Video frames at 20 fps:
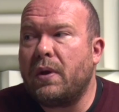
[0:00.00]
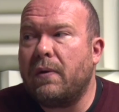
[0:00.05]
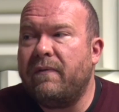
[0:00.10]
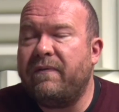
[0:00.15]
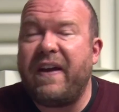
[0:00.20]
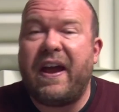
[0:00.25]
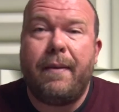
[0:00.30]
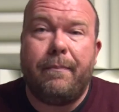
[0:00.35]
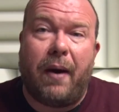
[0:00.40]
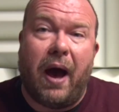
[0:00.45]

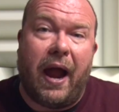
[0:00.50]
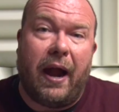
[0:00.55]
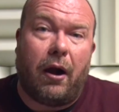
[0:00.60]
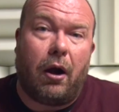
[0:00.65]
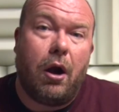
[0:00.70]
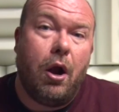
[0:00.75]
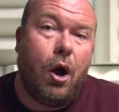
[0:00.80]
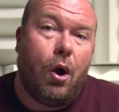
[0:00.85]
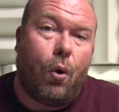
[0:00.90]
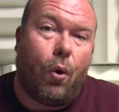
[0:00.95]

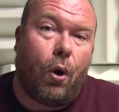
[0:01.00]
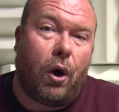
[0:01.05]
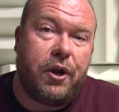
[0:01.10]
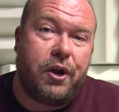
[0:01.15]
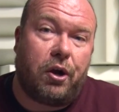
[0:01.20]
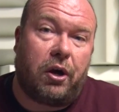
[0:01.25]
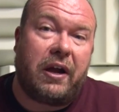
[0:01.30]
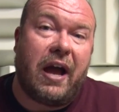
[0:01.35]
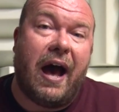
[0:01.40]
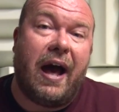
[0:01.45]
vampire, or
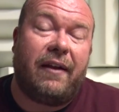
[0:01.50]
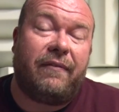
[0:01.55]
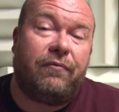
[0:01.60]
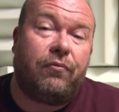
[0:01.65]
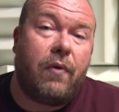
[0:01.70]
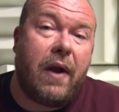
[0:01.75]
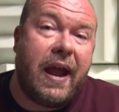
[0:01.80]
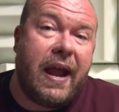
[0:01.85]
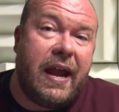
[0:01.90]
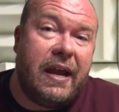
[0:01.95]
your god of
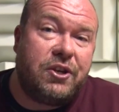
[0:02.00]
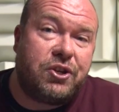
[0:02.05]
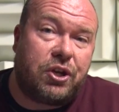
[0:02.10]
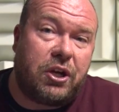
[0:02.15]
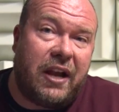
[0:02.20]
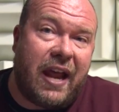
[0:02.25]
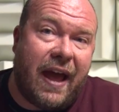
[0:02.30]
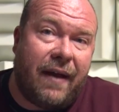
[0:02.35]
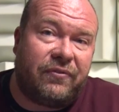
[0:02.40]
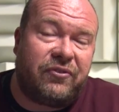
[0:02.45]
rage
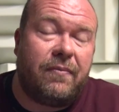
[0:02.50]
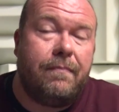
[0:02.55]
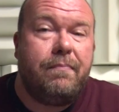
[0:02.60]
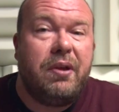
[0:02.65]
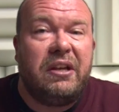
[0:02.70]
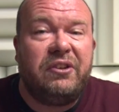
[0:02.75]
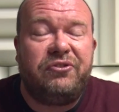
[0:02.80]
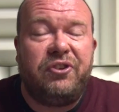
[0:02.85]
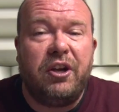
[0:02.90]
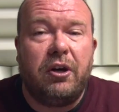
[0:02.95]
could have some
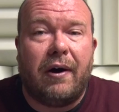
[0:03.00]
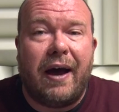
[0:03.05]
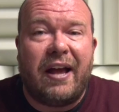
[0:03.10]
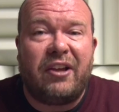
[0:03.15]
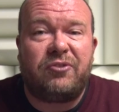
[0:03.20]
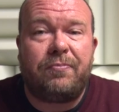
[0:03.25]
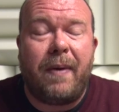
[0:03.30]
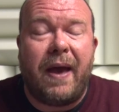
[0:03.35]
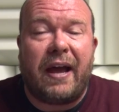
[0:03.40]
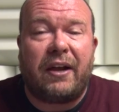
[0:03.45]
bestial
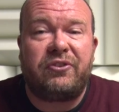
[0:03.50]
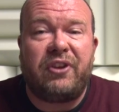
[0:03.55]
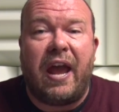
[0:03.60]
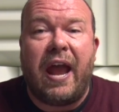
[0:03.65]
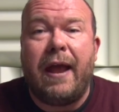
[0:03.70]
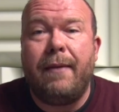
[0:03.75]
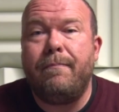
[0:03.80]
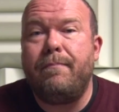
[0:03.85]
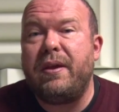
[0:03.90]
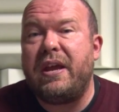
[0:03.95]
aspects
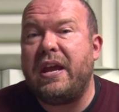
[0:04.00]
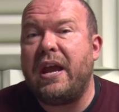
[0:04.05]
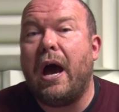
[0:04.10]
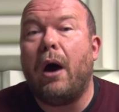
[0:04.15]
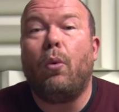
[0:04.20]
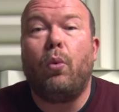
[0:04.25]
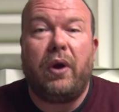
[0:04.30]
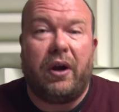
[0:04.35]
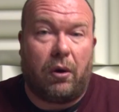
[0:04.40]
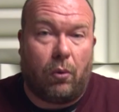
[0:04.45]
and be
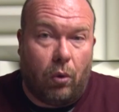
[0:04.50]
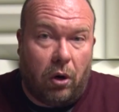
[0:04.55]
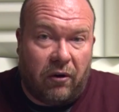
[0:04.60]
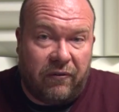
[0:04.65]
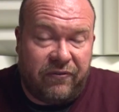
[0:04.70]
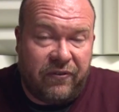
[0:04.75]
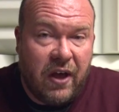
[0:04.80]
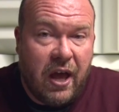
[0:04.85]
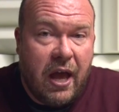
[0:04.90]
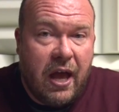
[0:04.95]
a
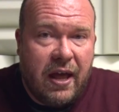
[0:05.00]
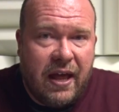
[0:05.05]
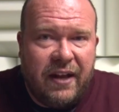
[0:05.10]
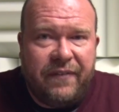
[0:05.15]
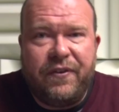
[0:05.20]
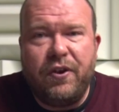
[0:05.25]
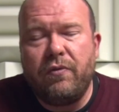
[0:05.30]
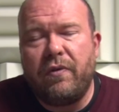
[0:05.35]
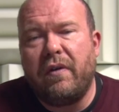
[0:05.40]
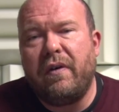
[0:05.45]
werewolf,
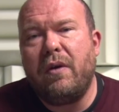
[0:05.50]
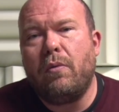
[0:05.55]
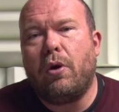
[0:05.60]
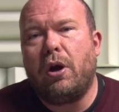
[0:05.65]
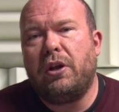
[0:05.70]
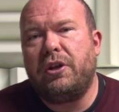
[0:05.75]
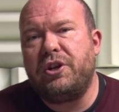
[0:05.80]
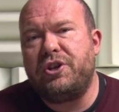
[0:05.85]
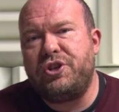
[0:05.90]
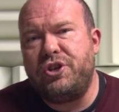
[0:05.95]
if you really
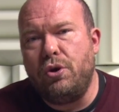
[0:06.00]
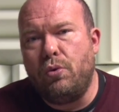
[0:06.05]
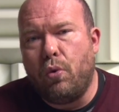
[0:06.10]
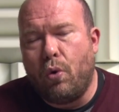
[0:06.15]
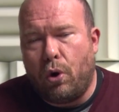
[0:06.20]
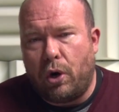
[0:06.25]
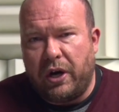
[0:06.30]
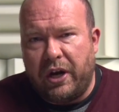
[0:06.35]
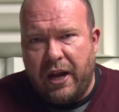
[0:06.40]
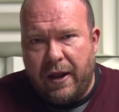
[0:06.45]
wanted to
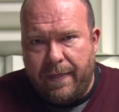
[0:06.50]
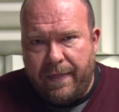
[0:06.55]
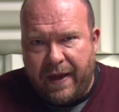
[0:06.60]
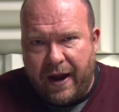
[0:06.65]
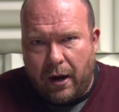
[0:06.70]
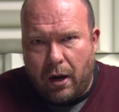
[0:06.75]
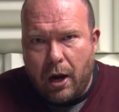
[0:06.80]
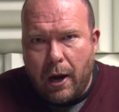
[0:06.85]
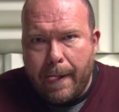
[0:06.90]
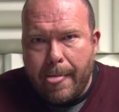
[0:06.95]
shoehorn it in
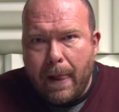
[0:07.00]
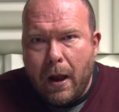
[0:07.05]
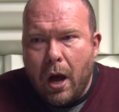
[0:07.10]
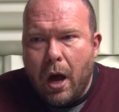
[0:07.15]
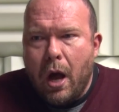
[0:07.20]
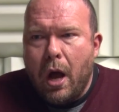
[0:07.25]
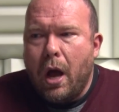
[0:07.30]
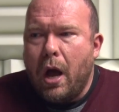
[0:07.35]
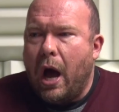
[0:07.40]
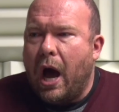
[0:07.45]
there.
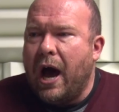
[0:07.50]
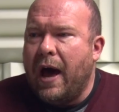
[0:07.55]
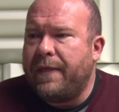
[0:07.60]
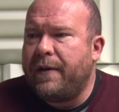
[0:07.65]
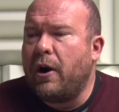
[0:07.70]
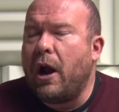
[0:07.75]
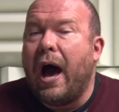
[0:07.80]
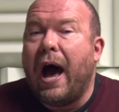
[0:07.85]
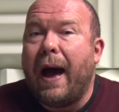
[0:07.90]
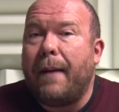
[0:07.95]

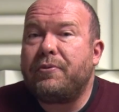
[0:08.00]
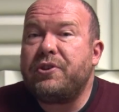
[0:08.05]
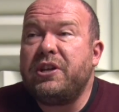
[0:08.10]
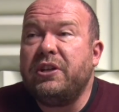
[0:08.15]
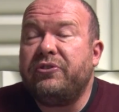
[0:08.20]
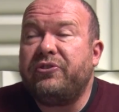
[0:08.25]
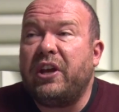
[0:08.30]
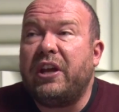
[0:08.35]
Other options